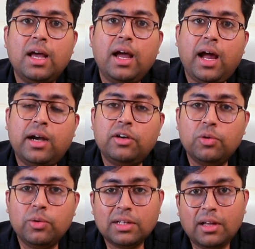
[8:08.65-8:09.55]
And
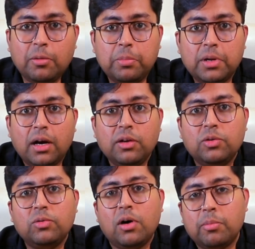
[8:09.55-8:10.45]
during that period,
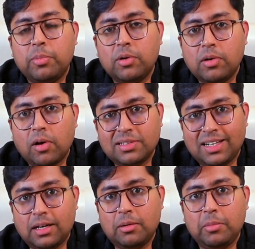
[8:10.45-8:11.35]
you are put on
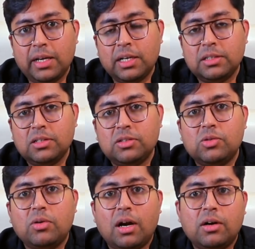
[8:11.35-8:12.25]
certain medications
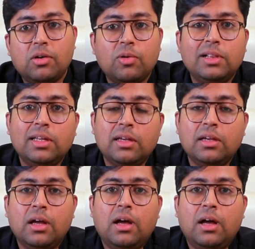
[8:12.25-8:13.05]
to control the